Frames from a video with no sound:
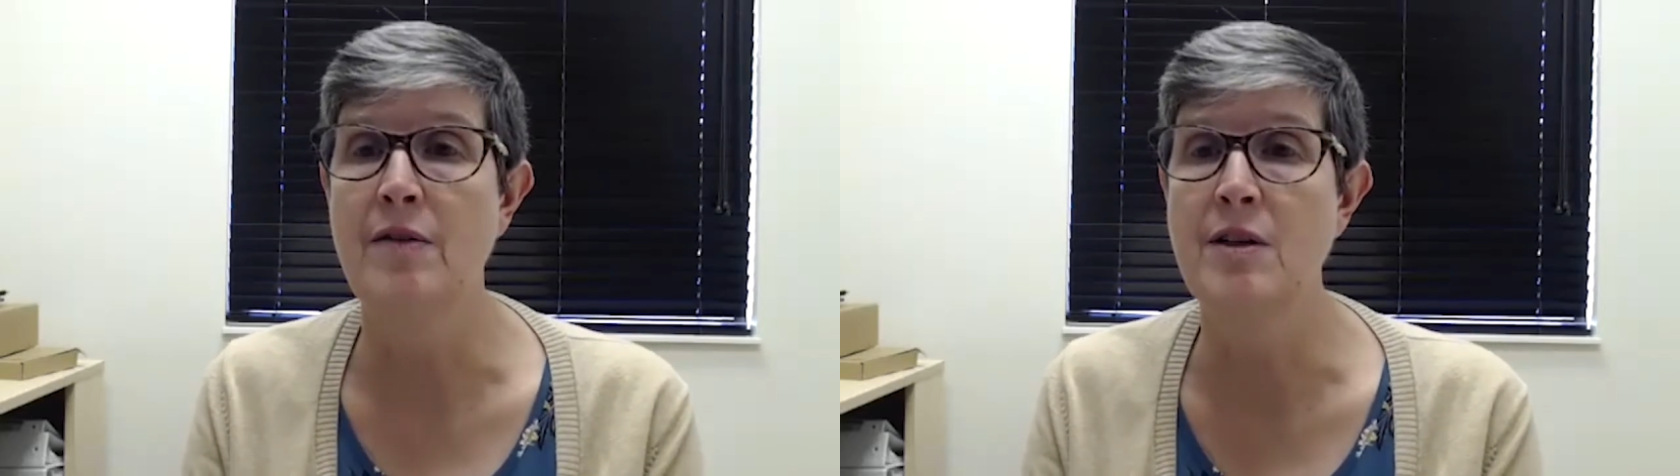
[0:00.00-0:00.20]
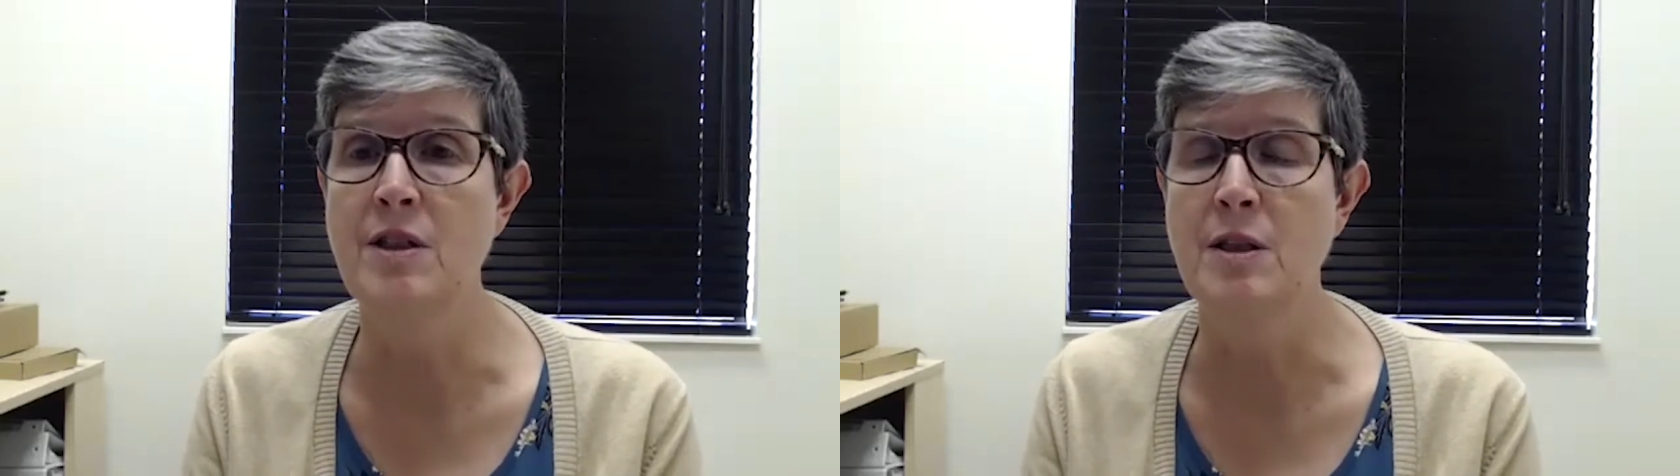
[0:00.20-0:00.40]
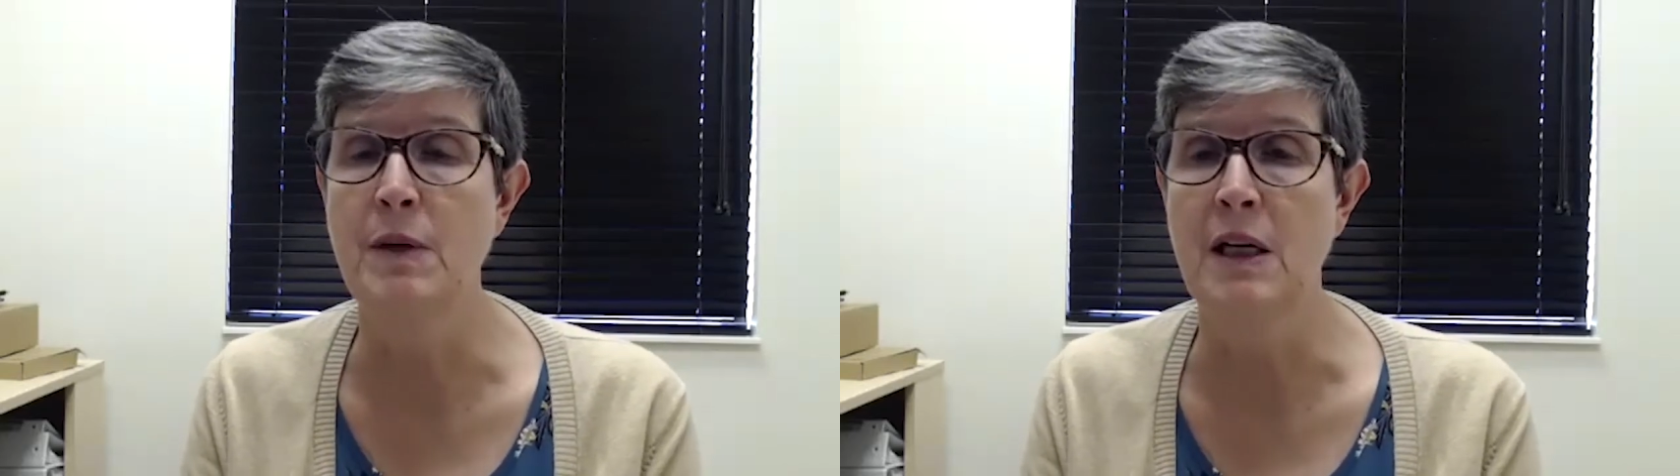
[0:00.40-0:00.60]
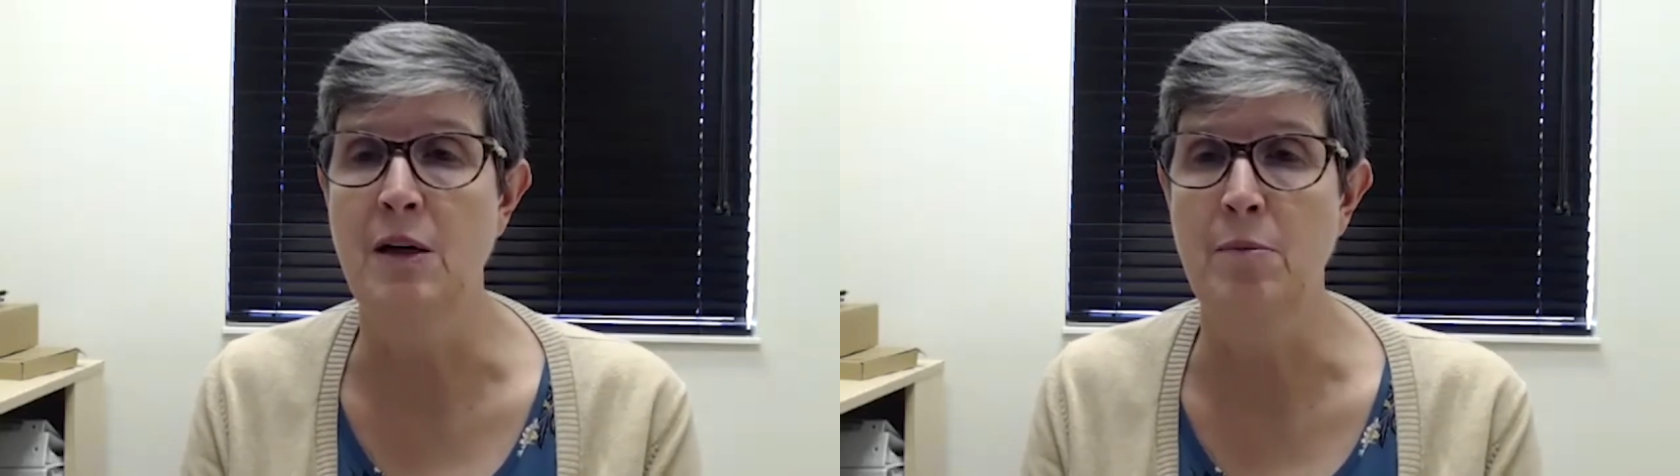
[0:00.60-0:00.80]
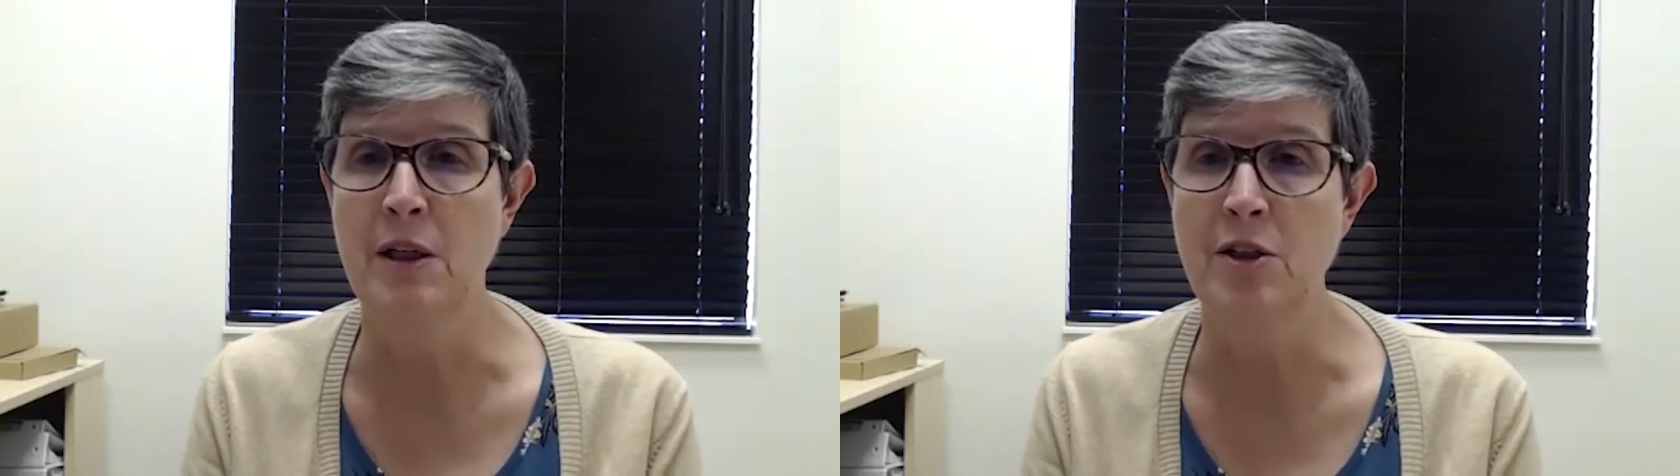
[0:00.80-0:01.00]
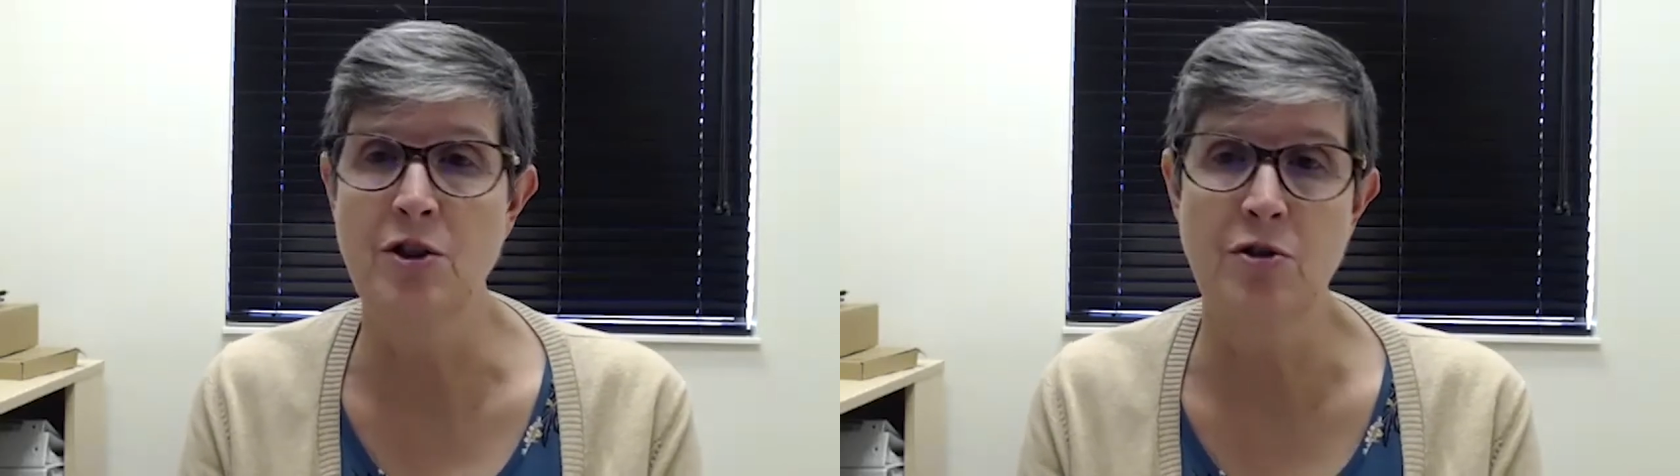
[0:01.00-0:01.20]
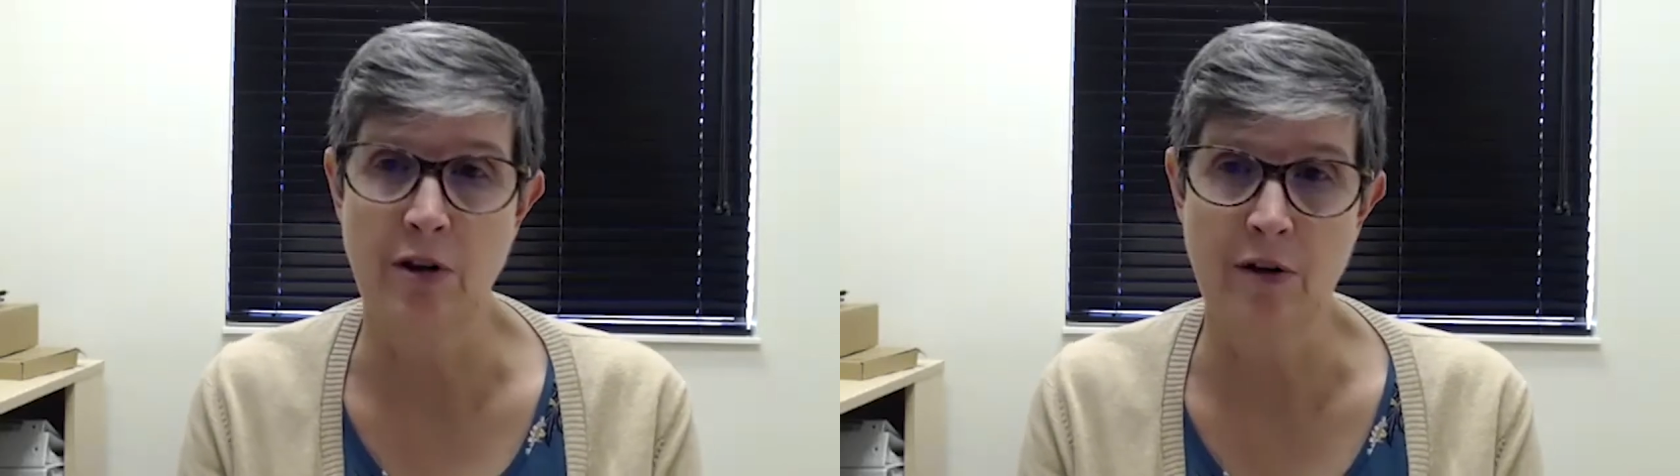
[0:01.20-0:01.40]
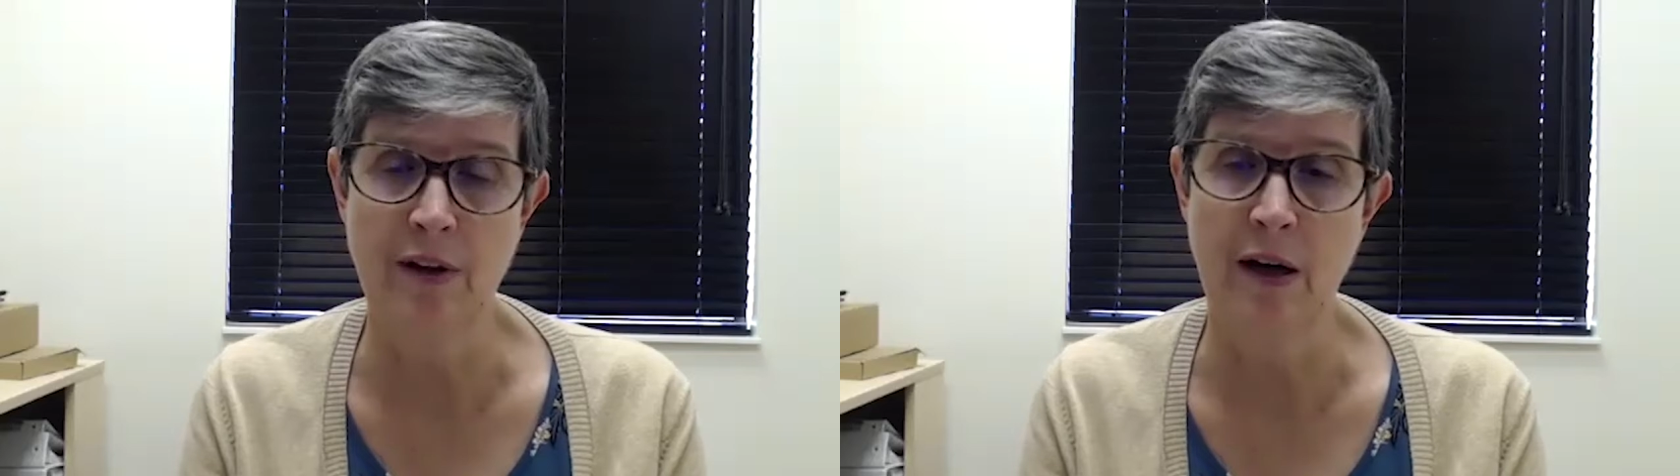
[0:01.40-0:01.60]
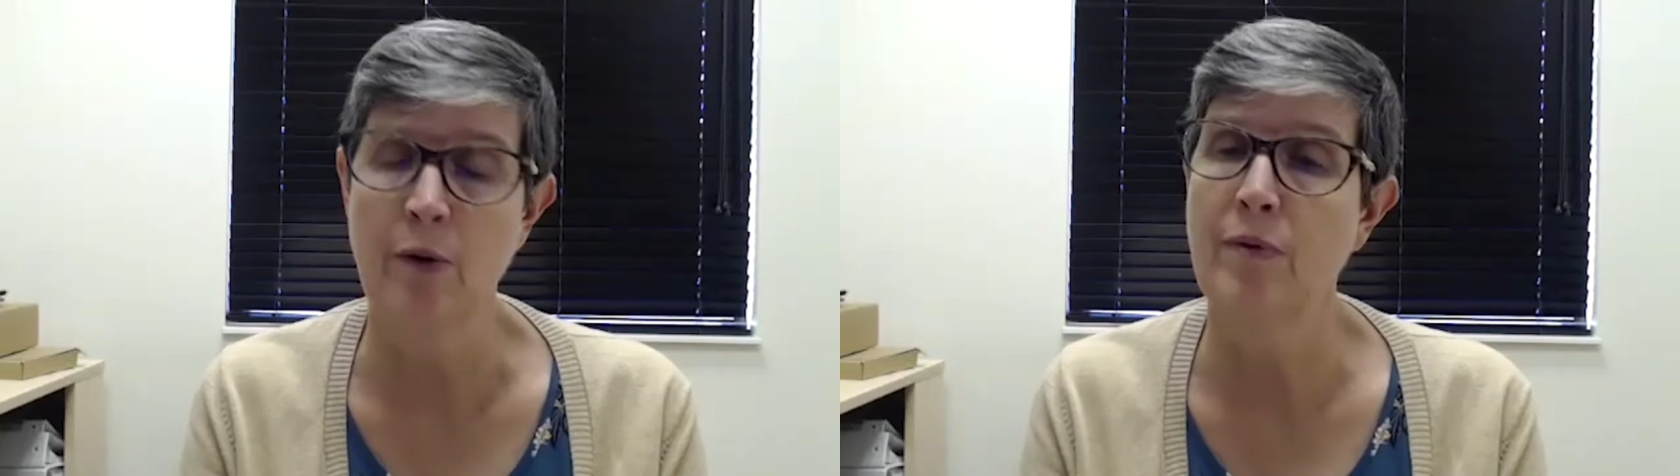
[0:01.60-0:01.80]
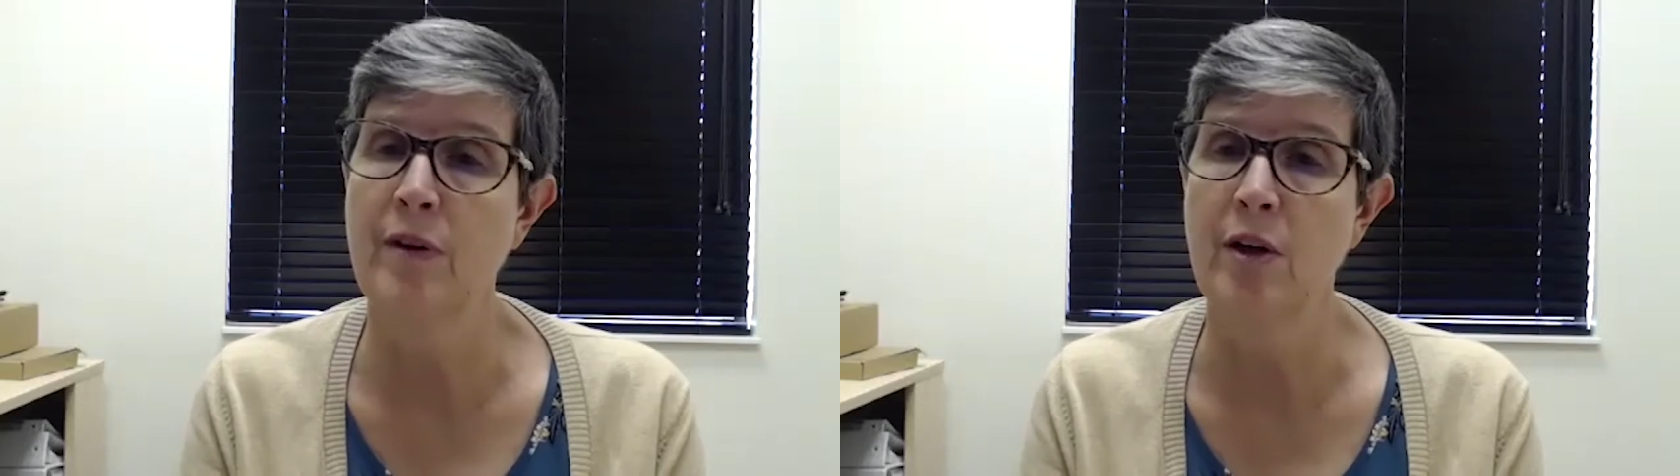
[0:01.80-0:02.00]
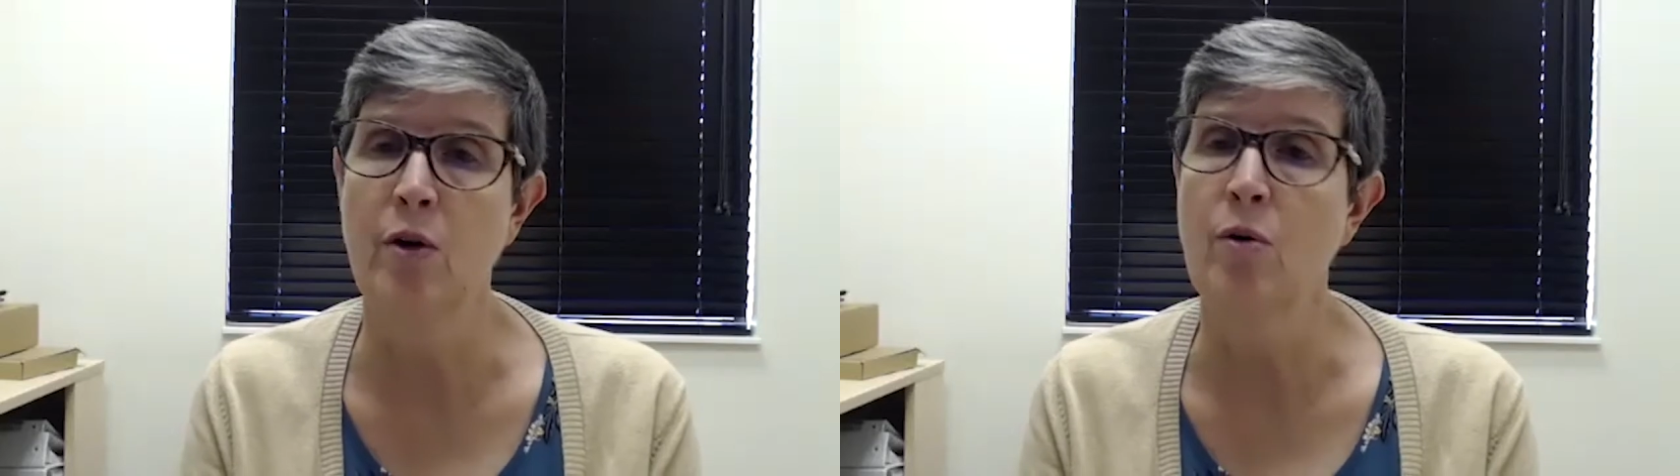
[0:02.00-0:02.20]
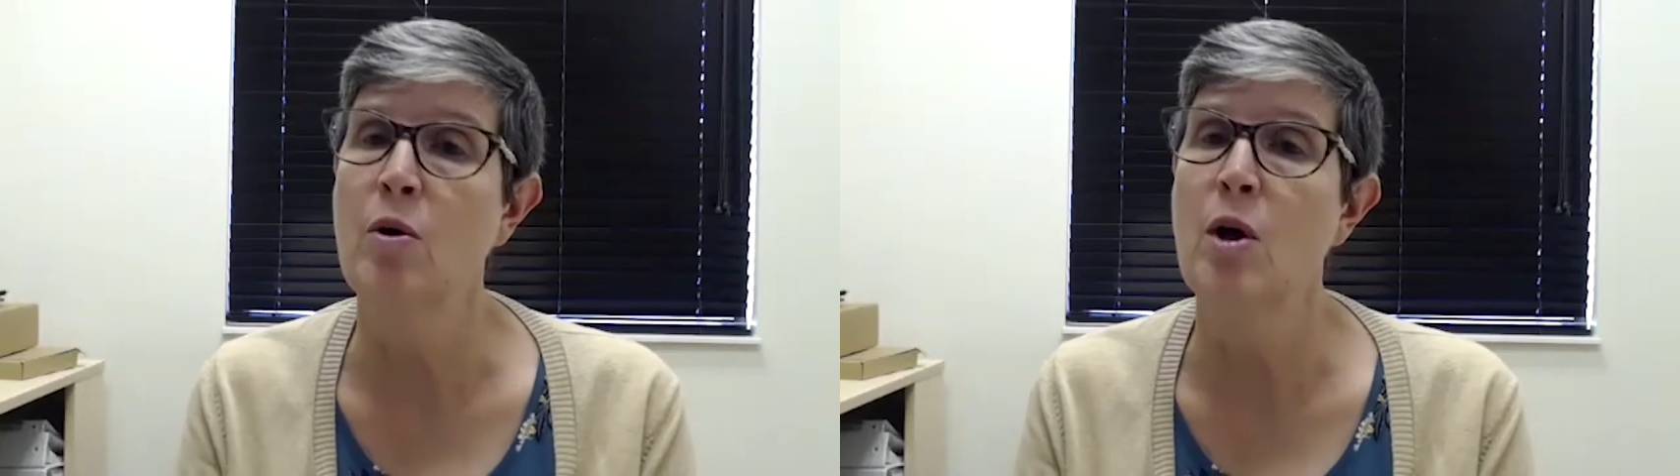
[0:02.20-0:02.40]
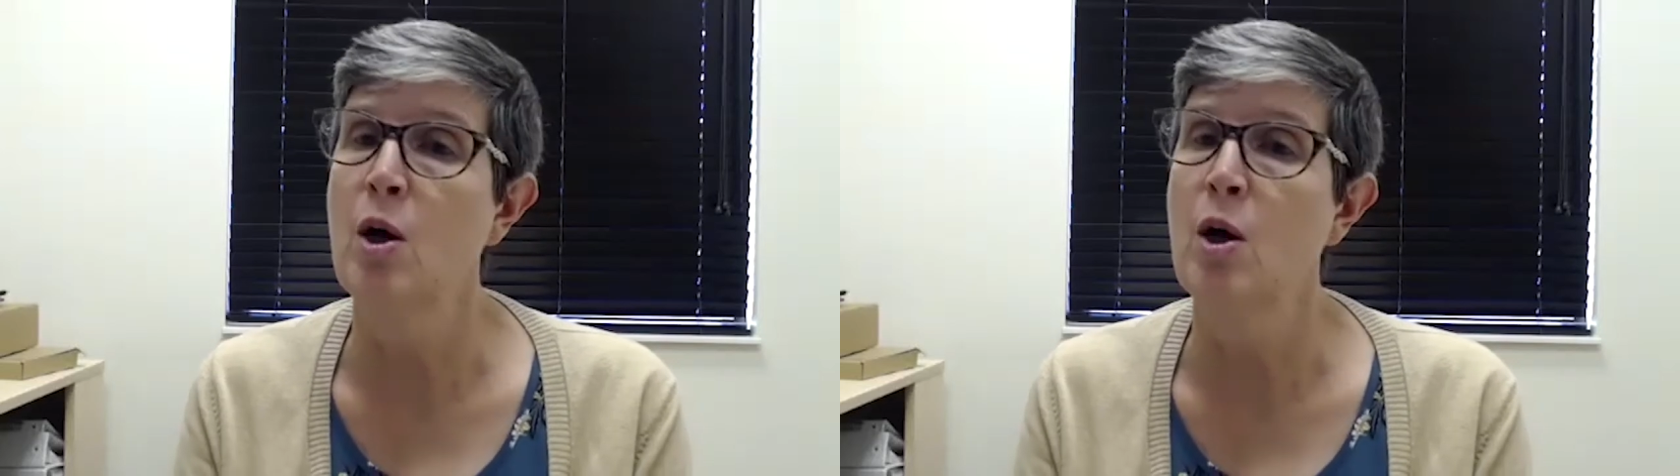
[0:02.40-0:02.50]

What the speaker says: this is being administered, that, you know,